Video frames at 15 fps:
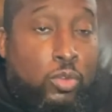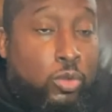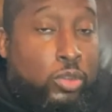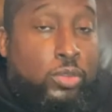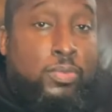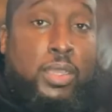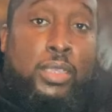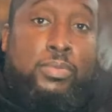
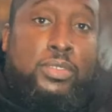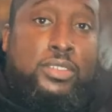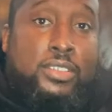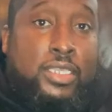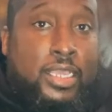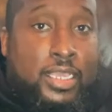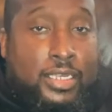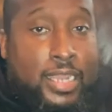Or you might be
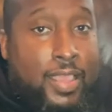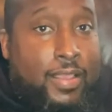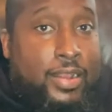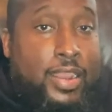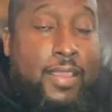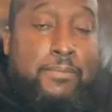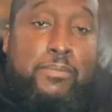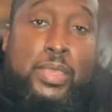saying,
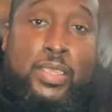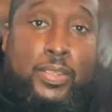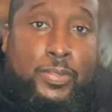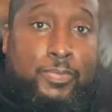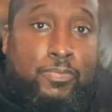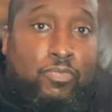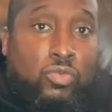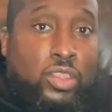not not me,
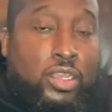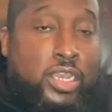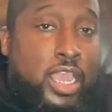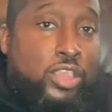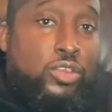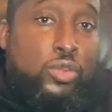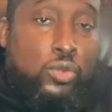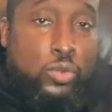
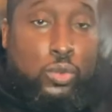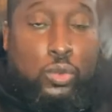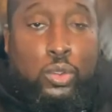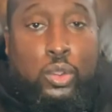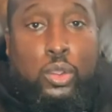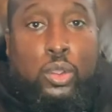not you.